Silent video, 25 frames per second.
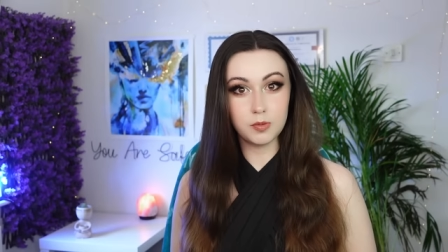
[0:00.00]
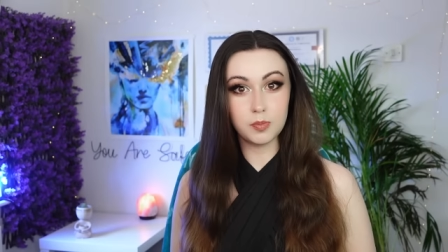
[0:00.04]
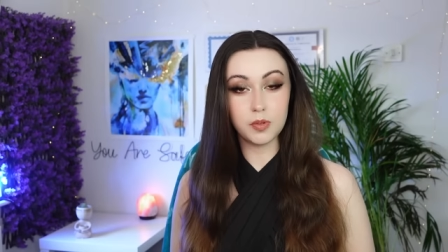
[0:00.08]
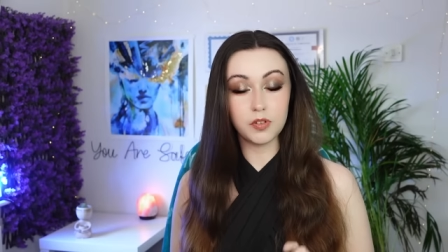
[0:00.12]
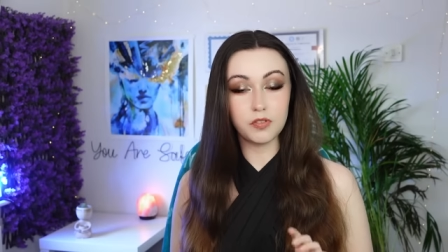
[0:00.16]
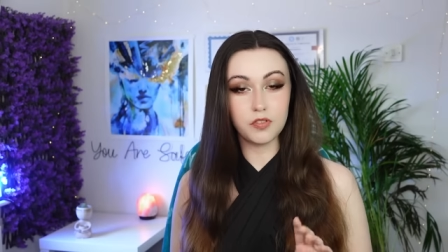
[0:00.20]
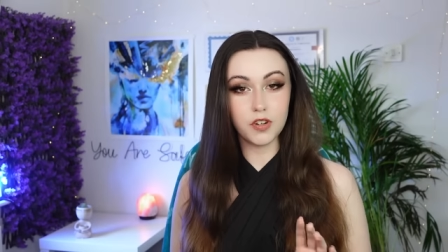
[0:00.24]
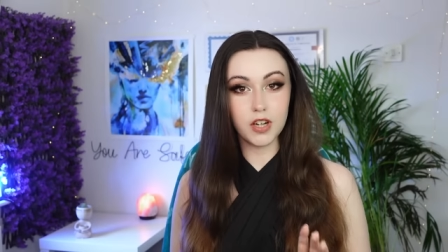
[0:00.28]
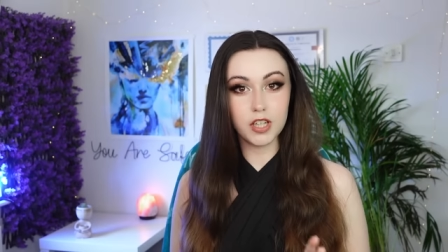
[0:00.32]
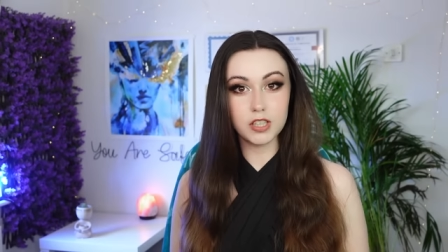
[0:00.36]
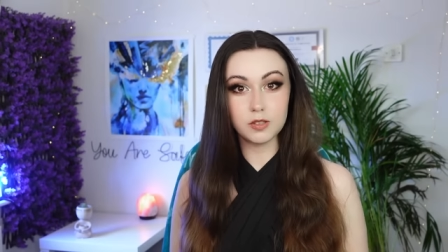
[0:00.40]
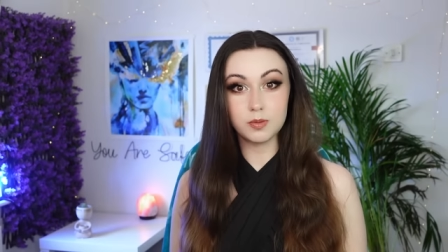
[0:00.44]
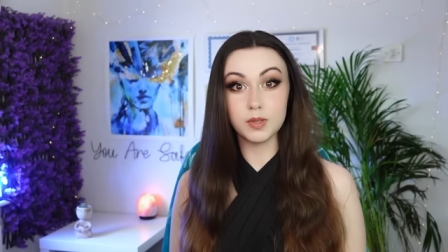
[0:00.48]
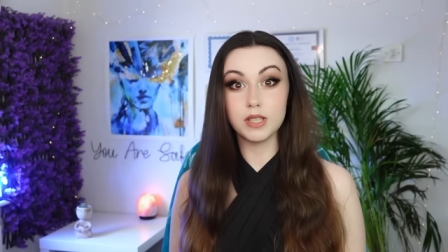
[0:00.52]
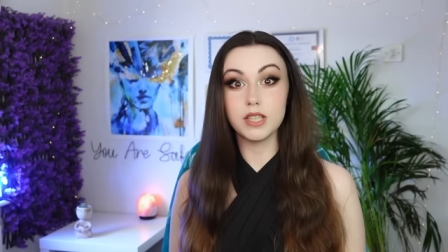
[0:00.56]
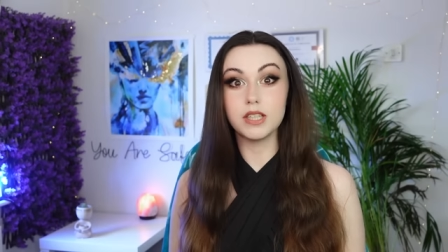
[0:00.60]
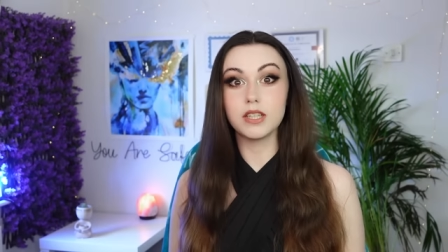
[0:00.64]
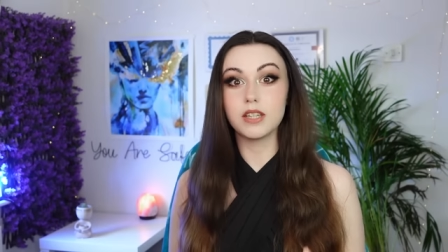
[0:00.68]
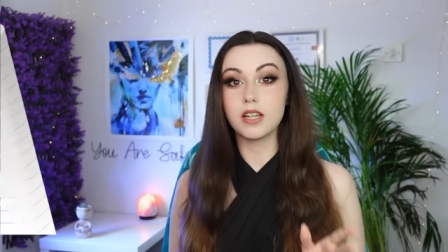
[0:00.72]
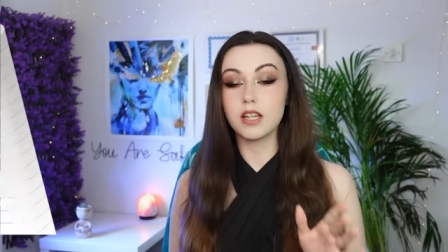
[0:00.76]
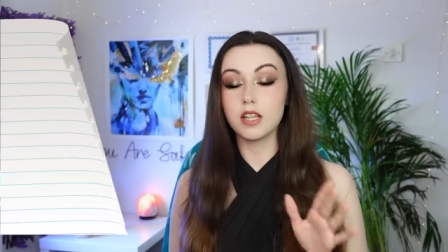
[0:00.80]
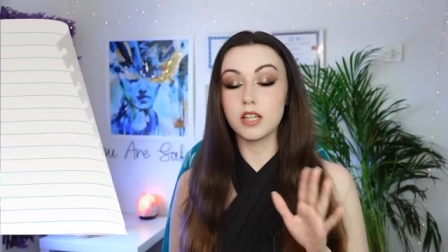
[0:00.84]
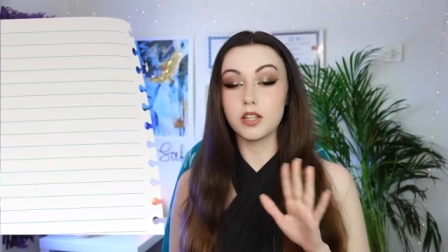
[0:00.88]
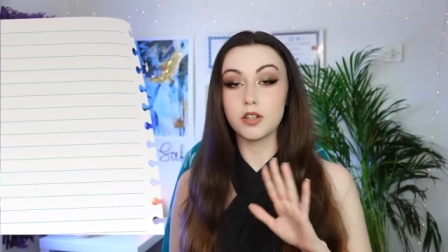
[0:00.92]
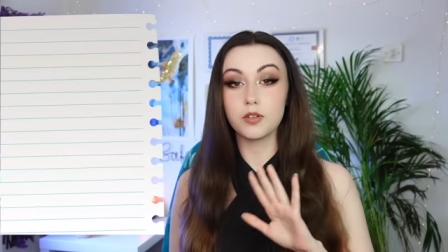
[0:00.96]
but first we
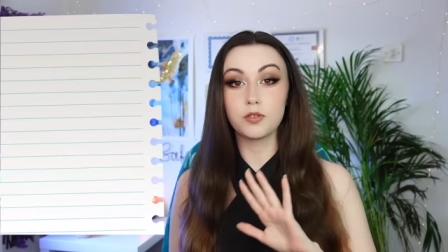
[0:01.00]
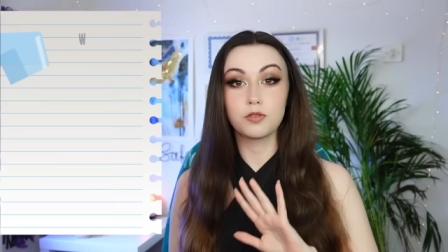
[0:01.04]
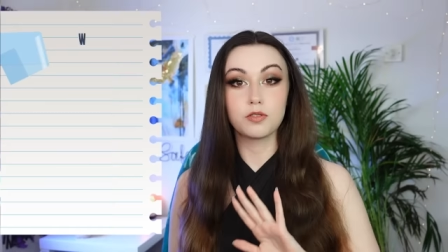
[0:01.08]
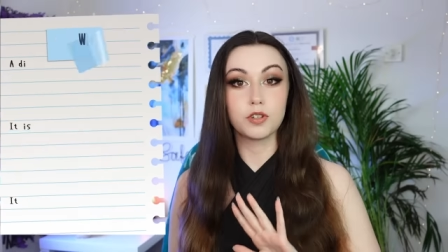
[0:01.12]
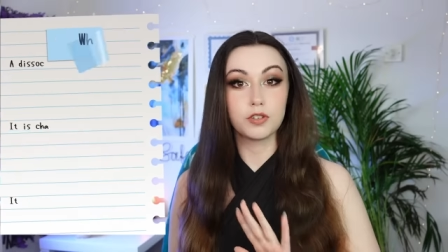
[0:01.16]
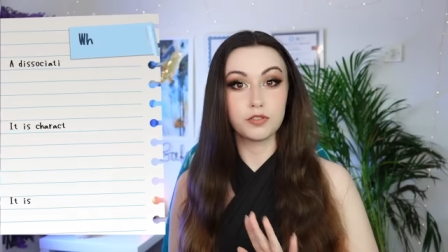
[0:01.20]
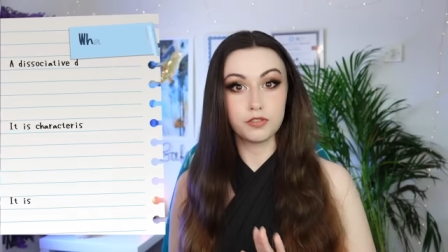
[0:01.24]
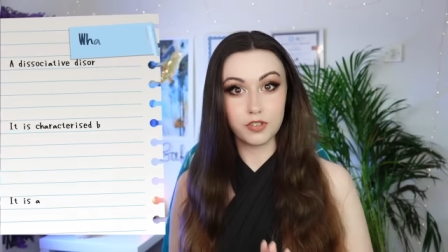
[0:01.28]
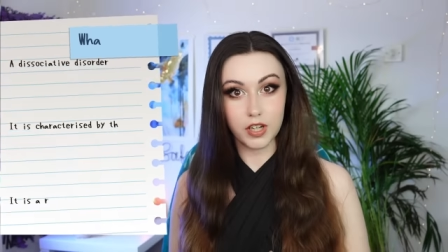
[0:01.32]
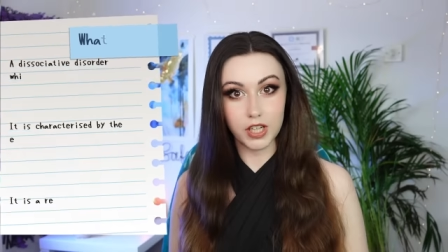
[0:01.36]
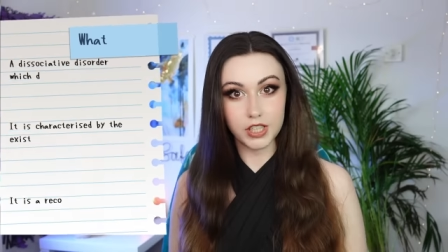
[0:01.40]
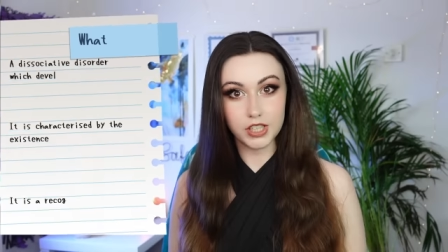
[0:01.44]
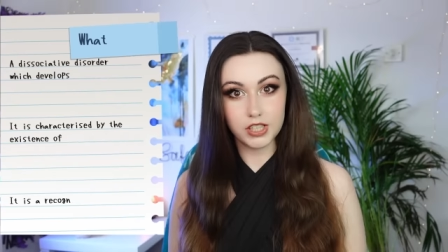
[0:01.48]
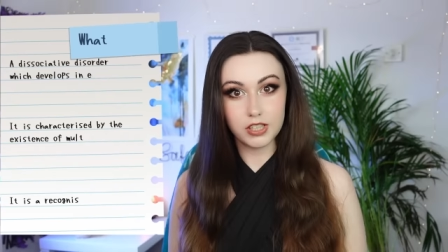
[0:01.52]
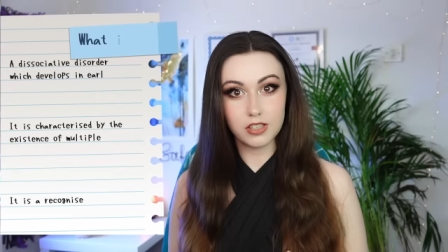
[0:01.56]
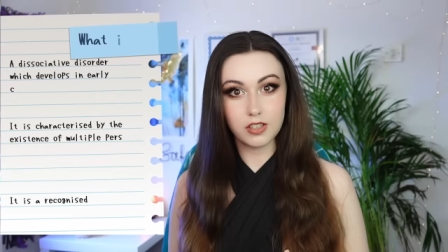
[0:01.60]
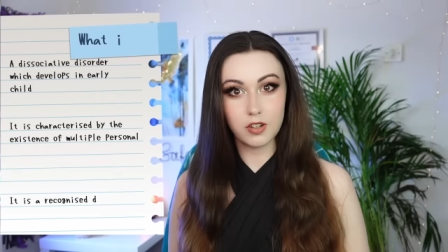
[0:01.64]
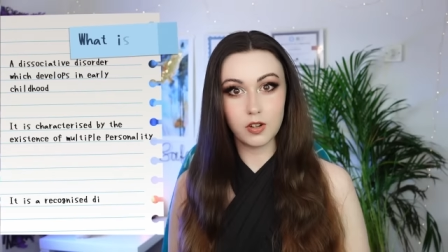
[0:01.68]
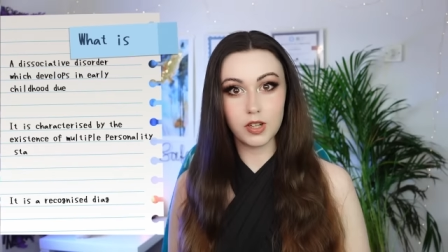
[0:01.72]
need a little refresher